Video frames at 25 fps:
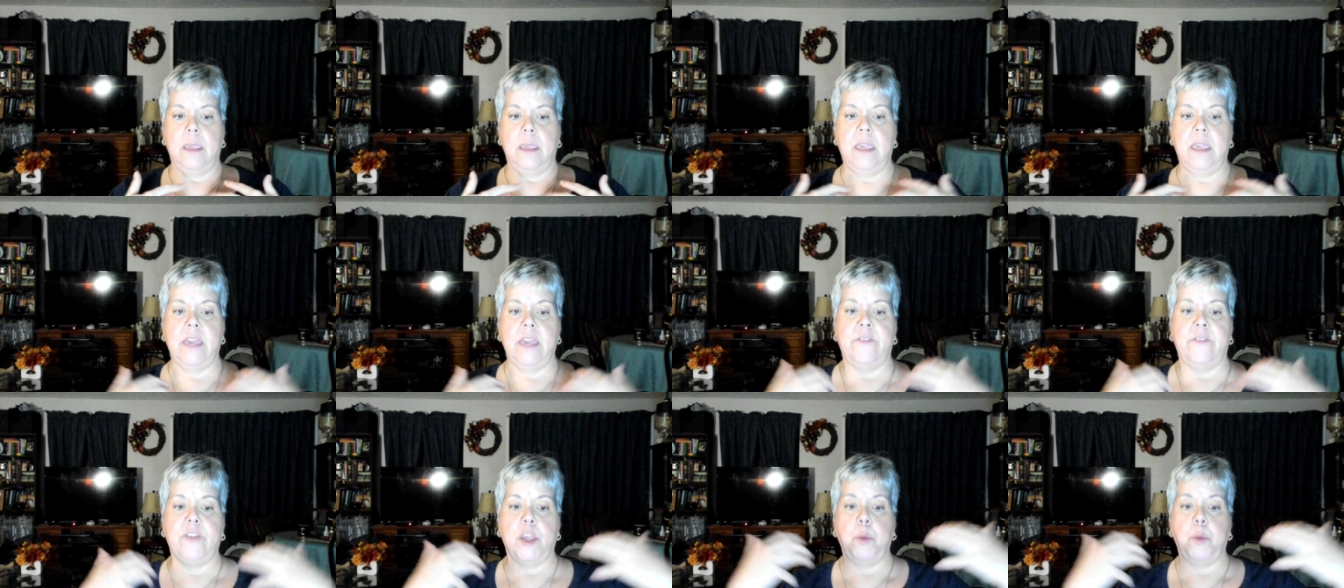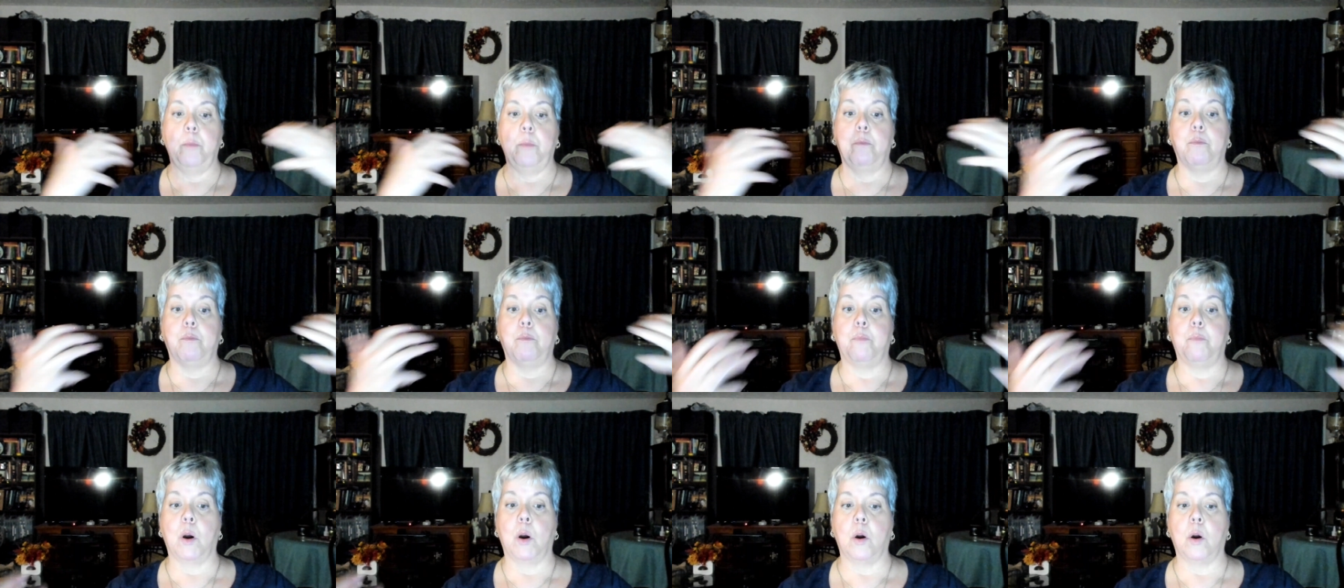giving
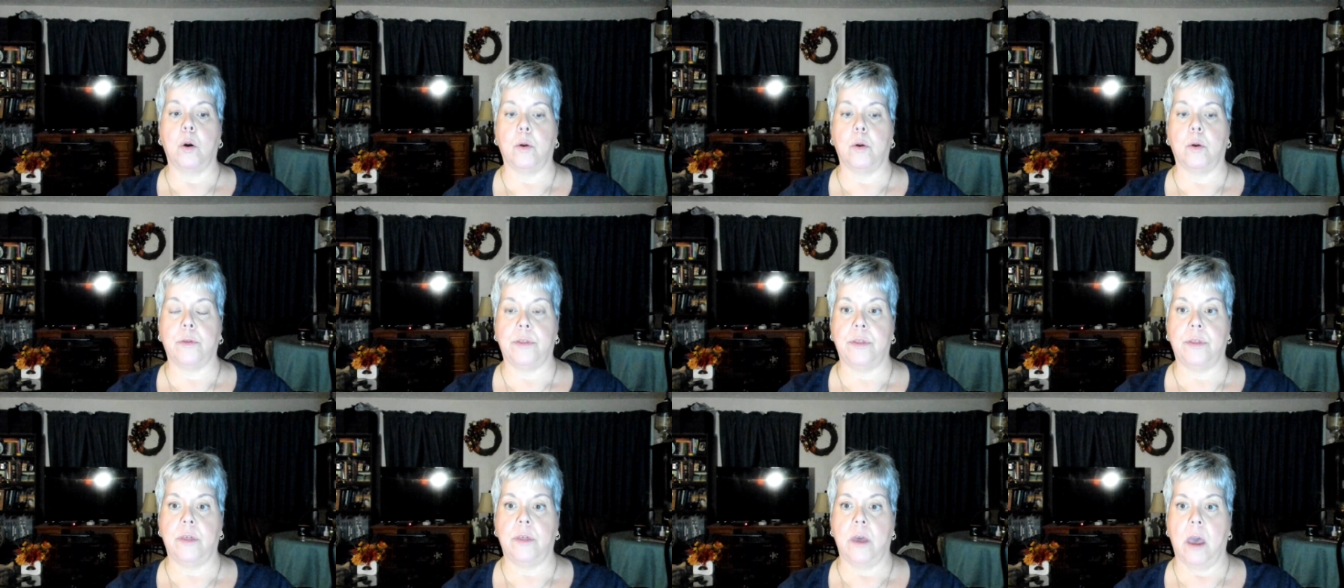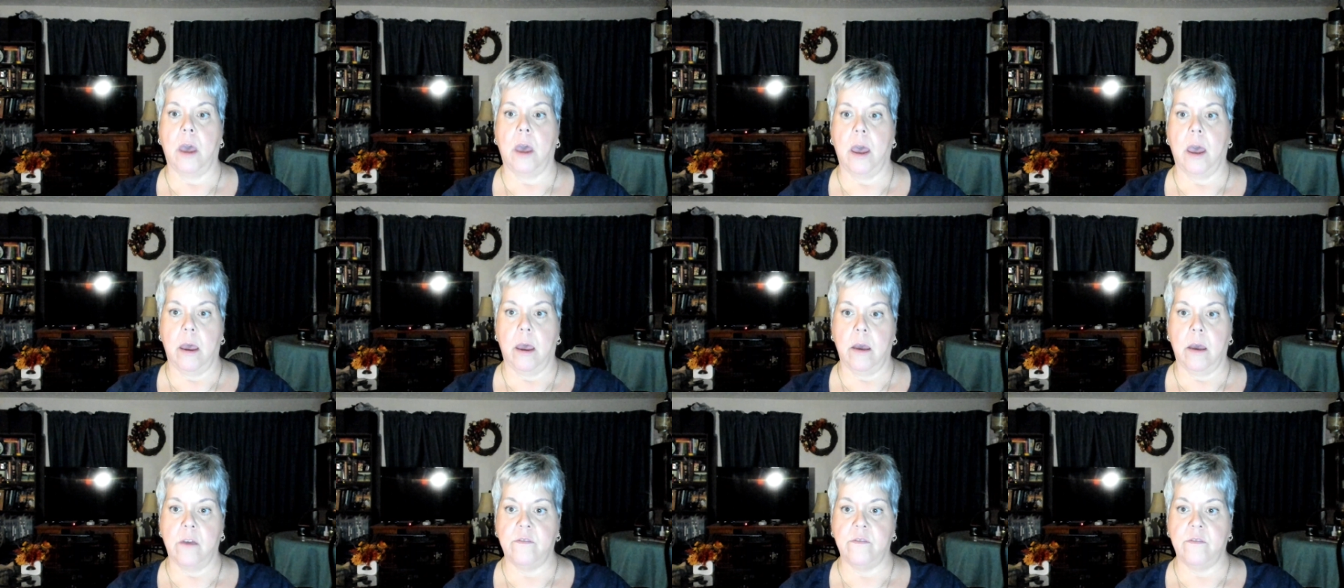birth
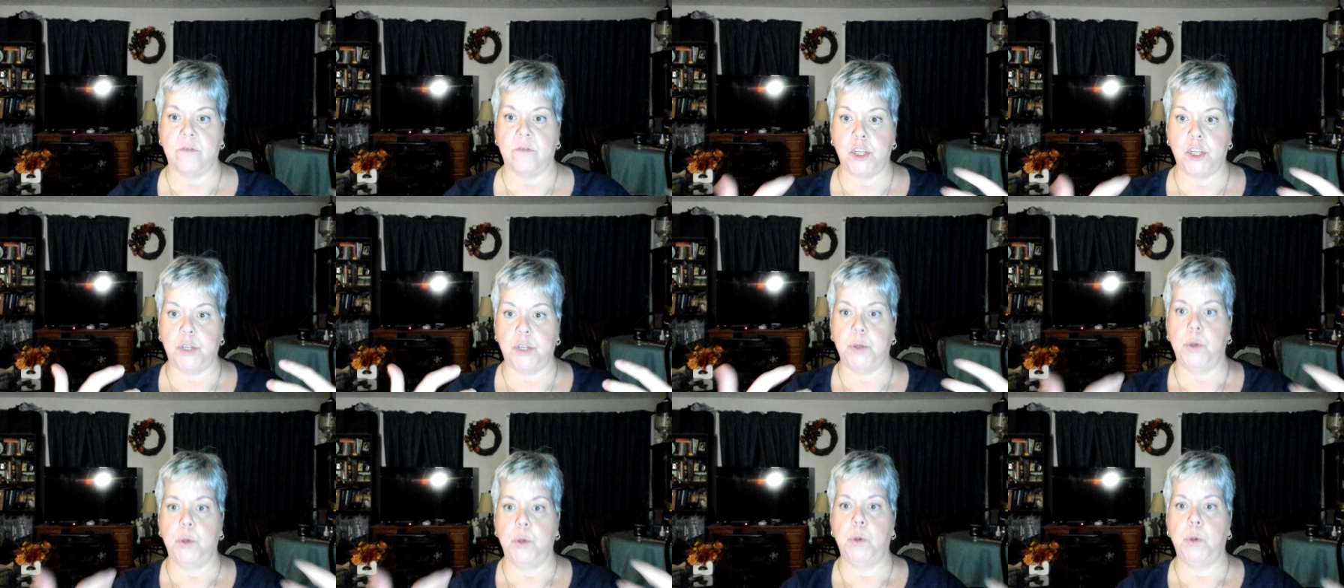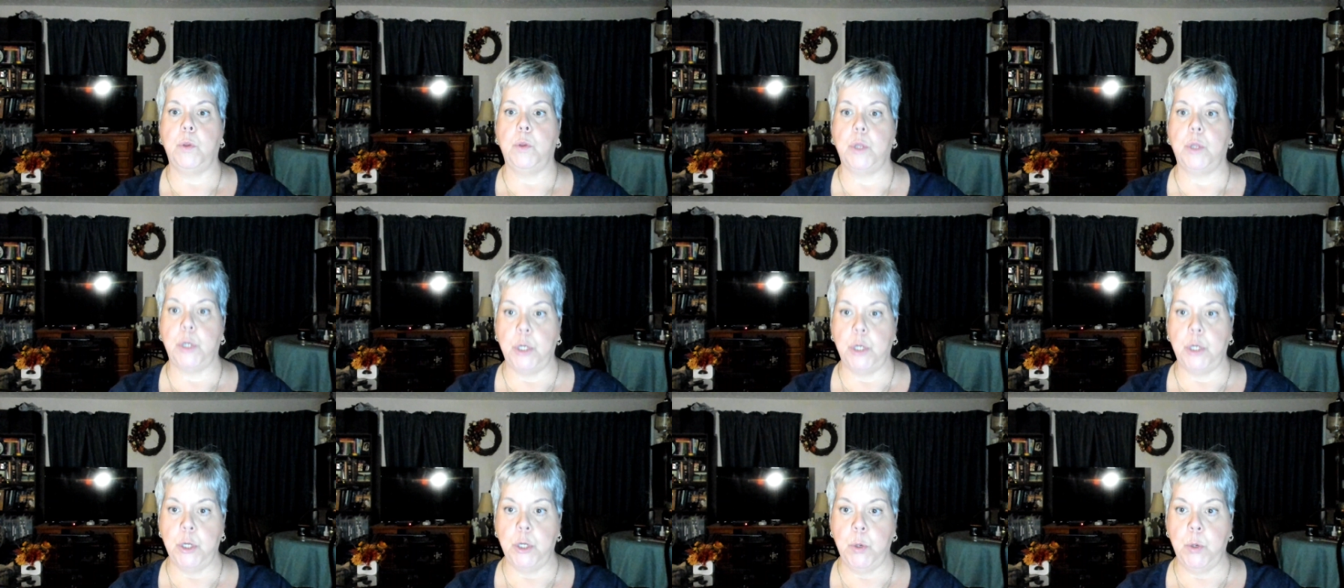uh, to the
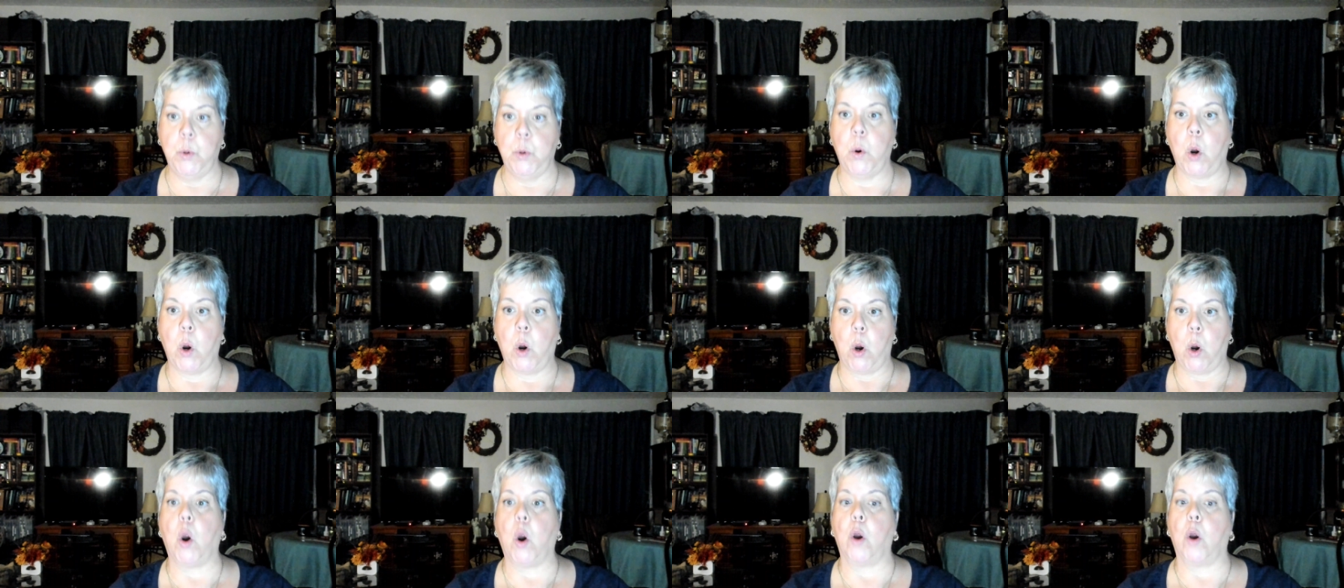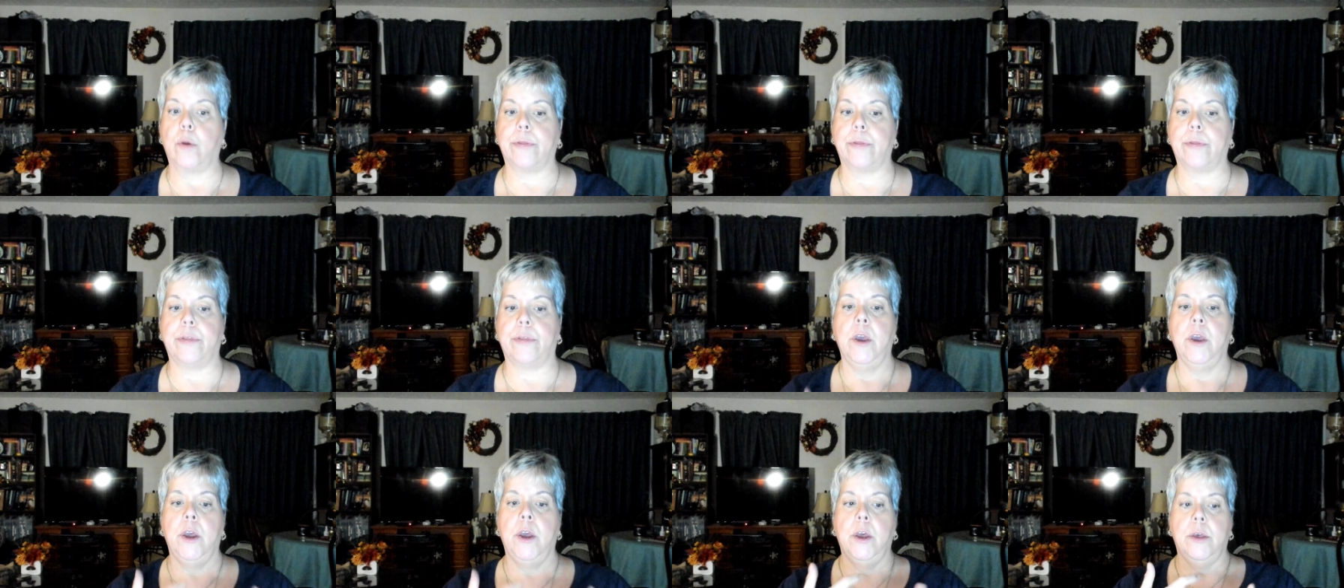new Earth,